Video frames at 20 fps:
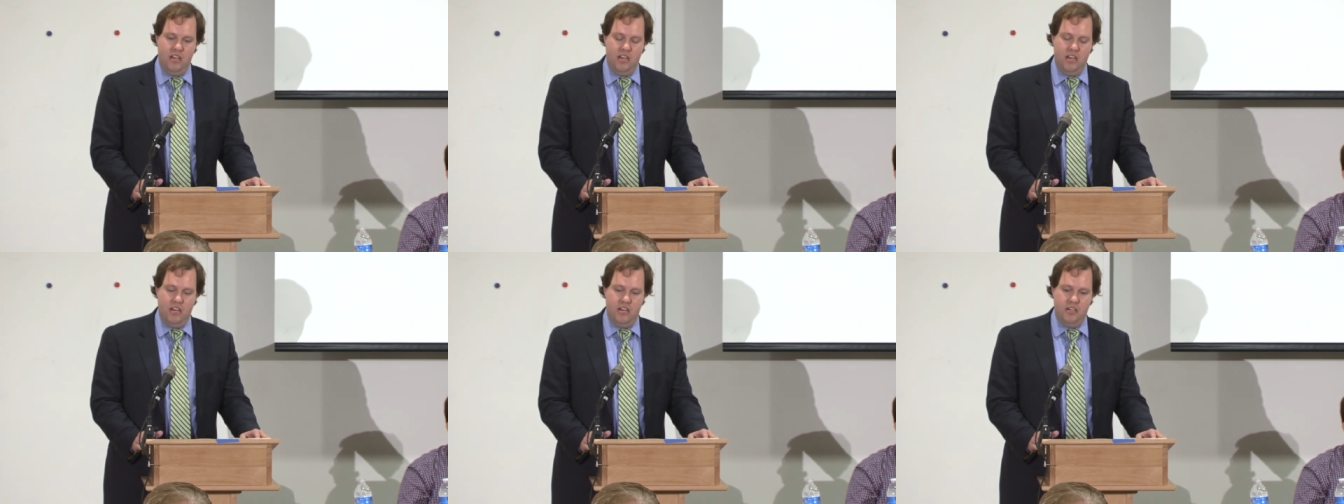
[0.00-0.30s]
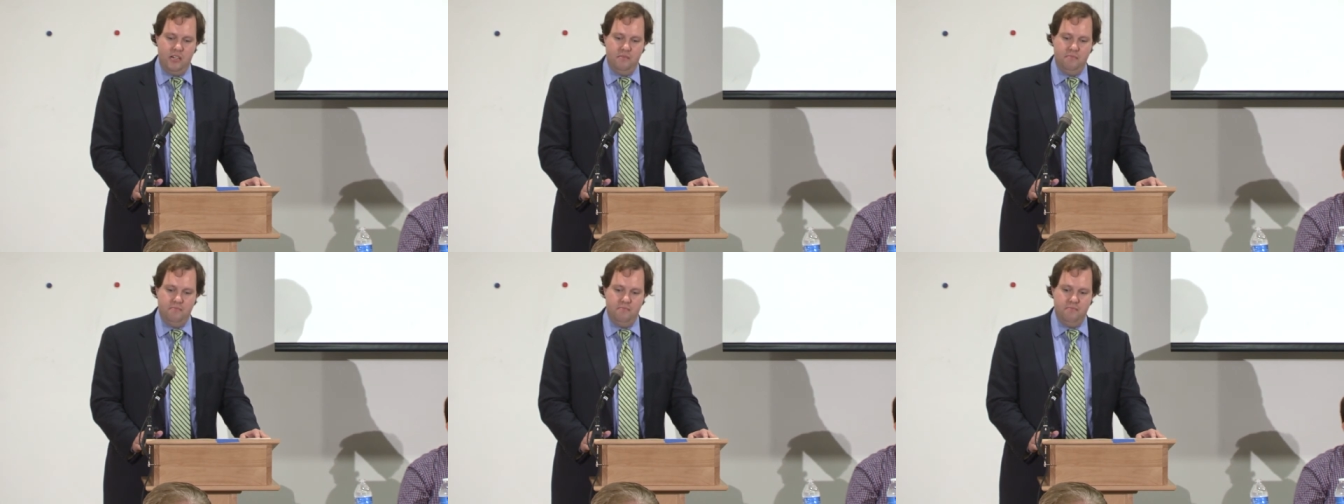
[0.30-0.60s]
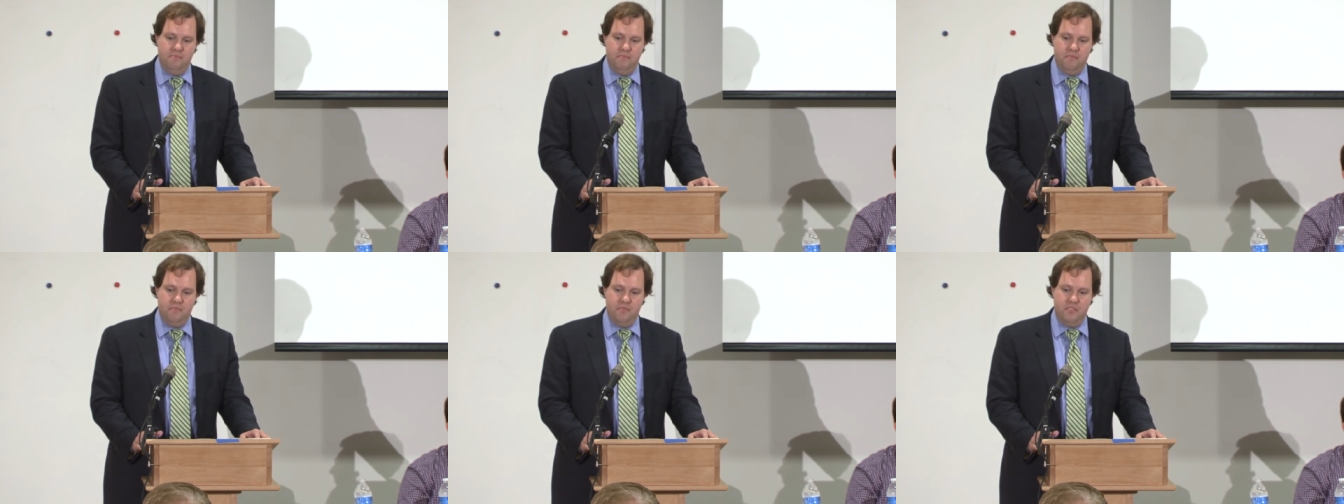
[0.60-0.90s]

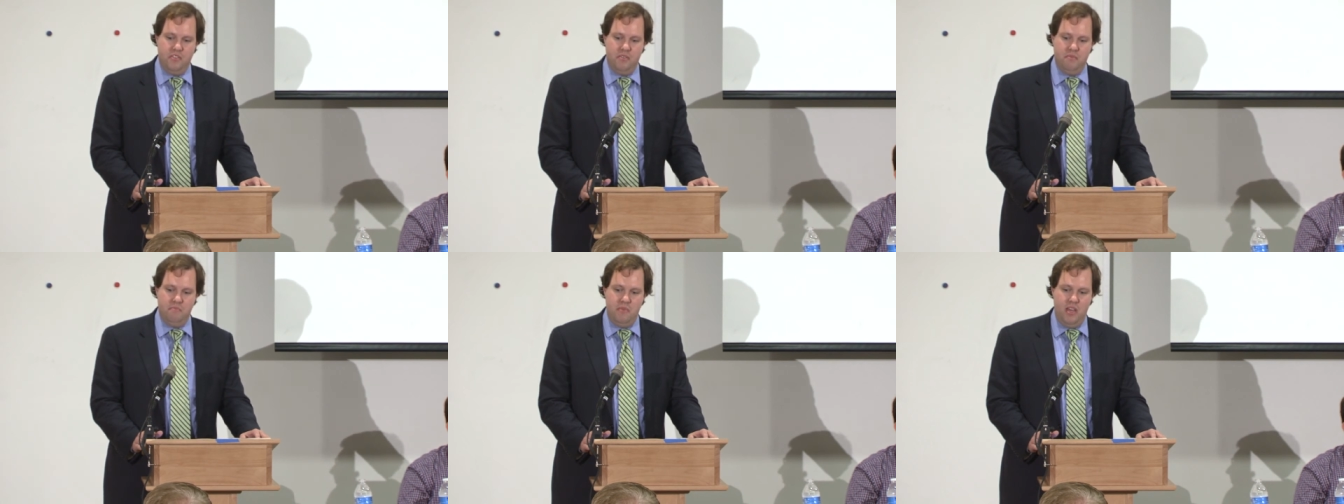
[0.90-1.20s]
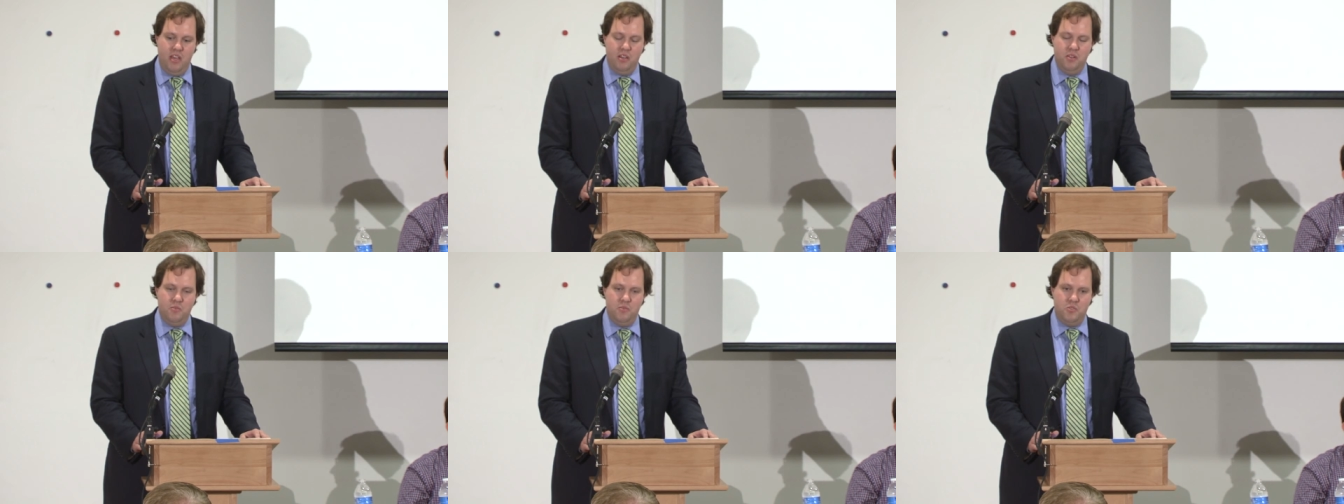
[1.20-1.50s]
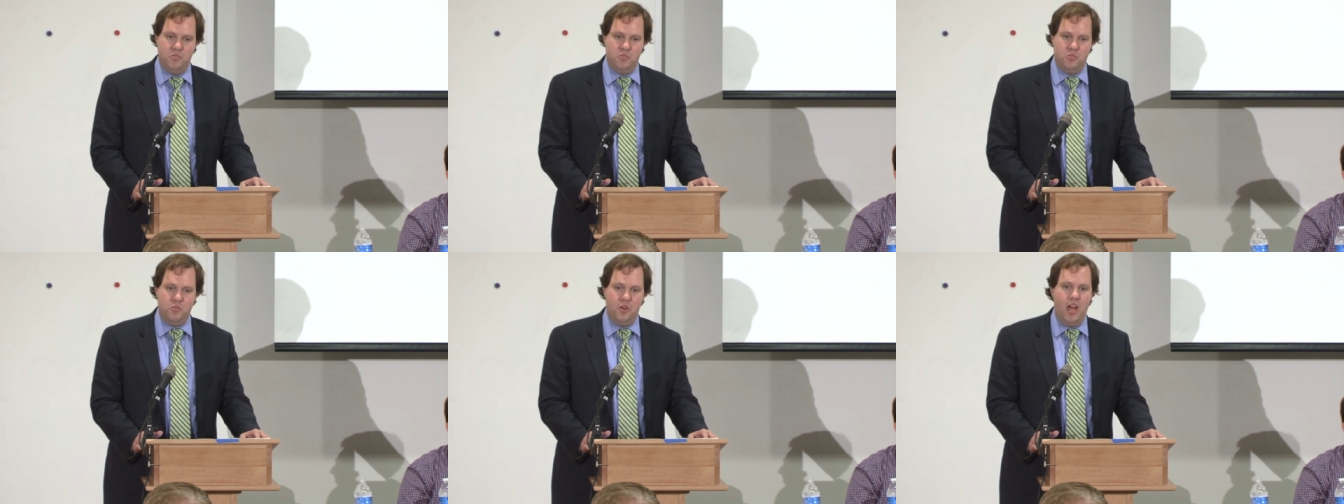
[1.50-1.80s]
the man who
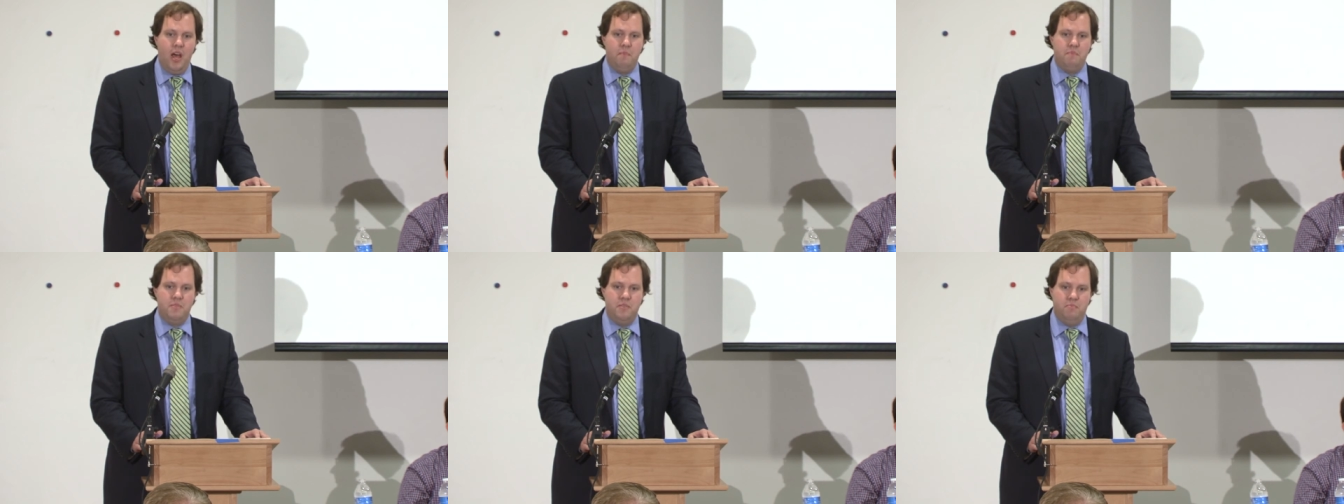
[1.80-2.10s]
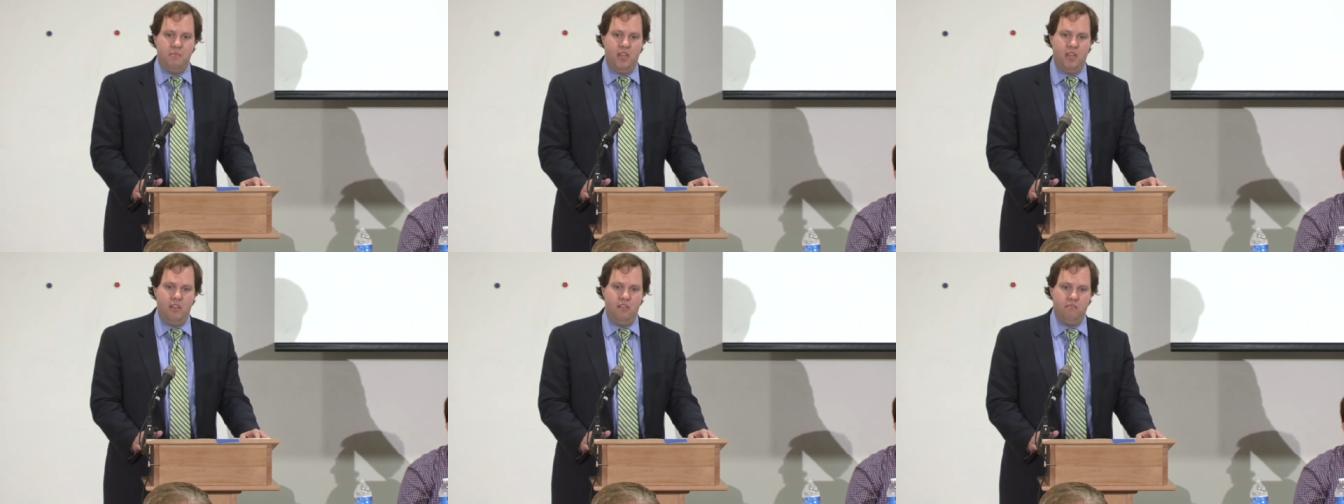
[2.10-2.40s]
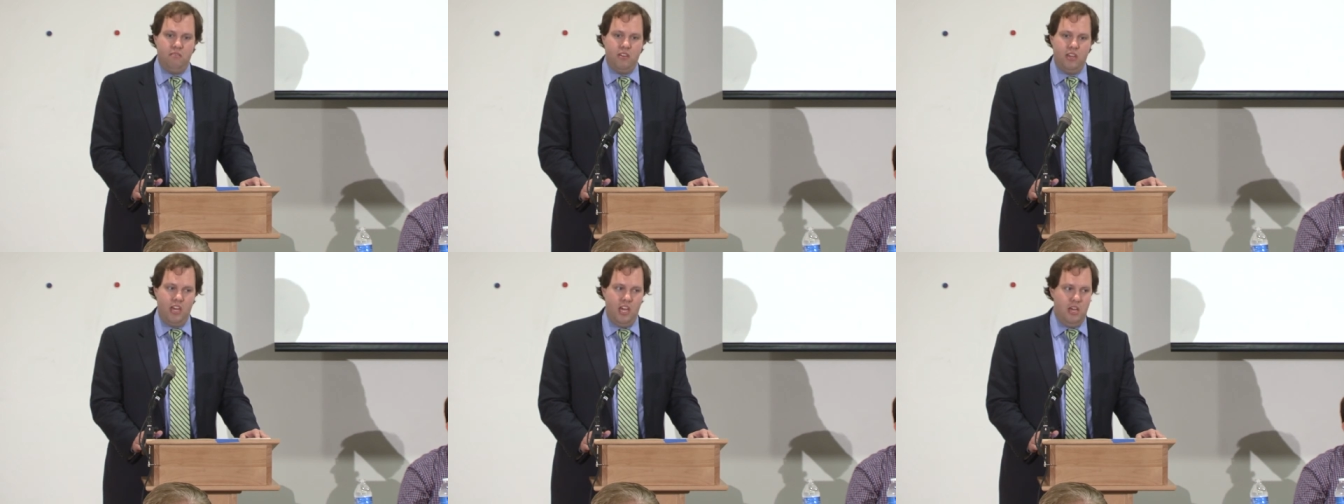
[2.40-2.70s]
had trapped
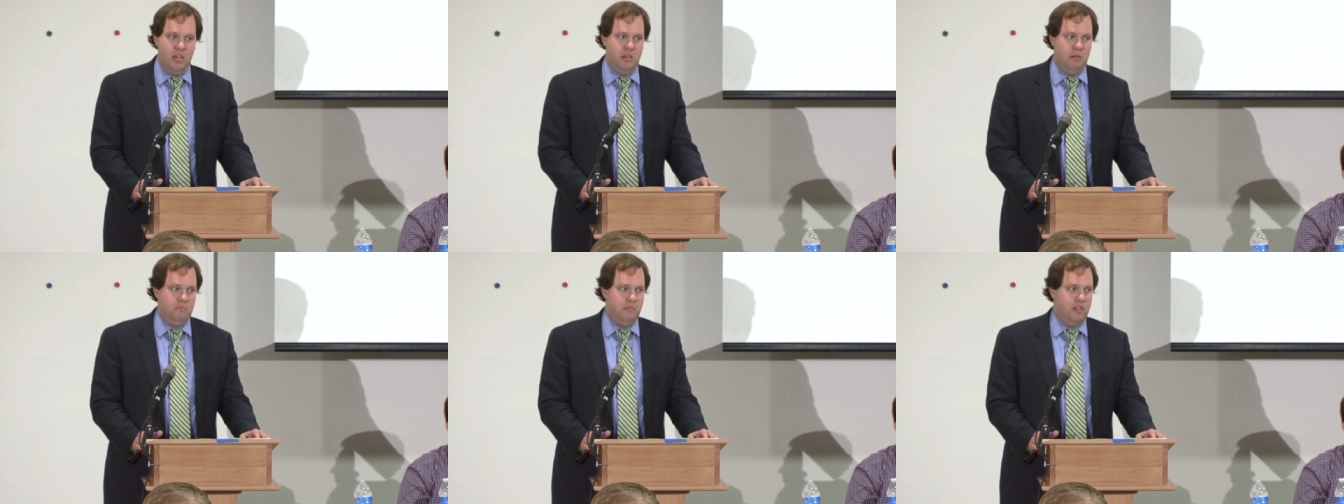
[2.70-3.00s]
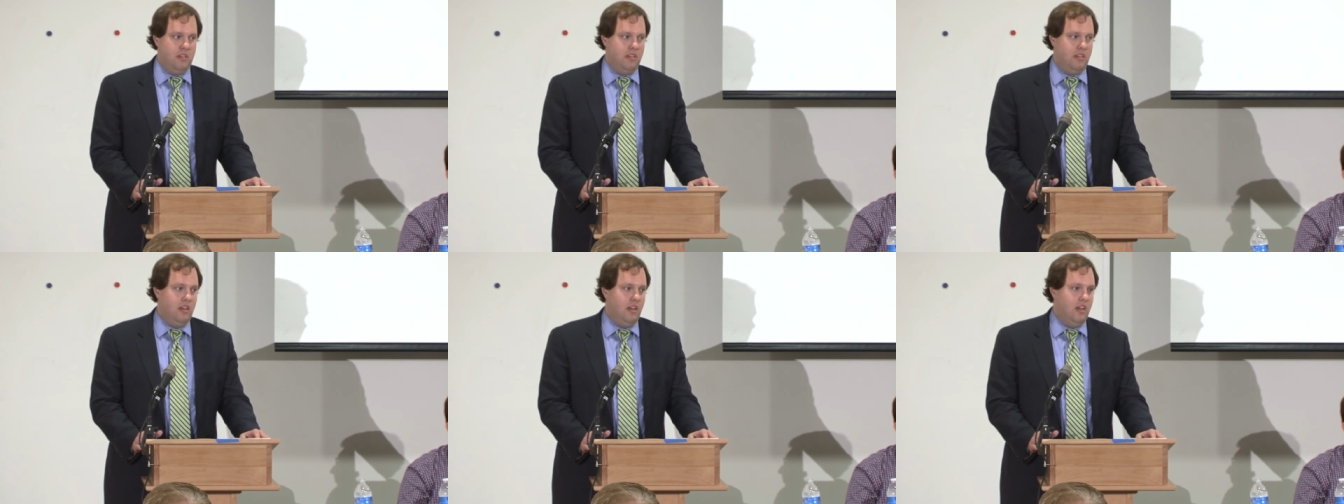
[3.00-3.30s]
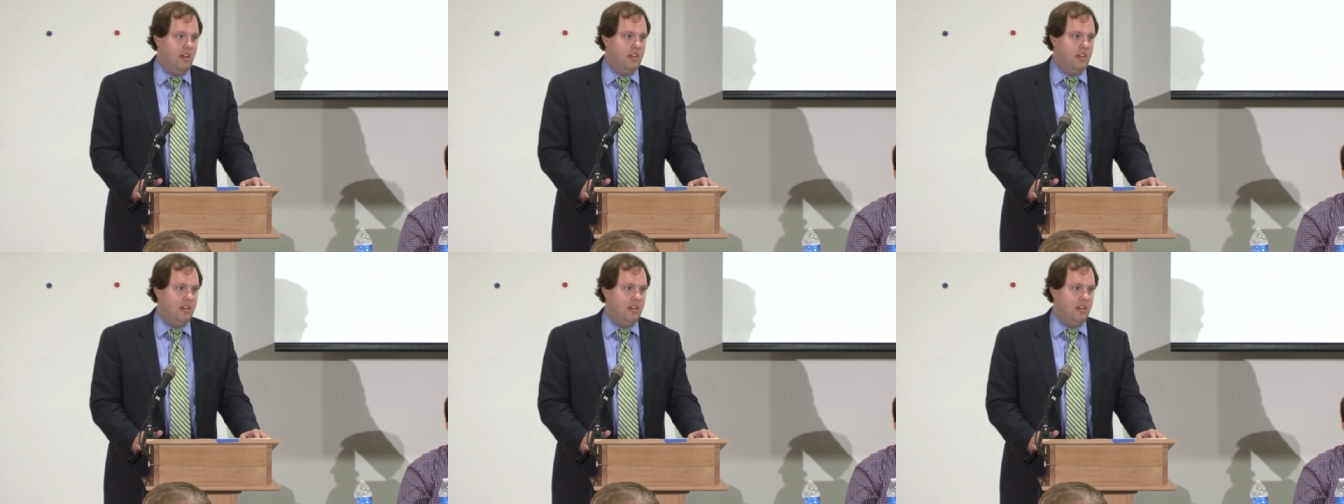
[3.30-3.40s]
me came and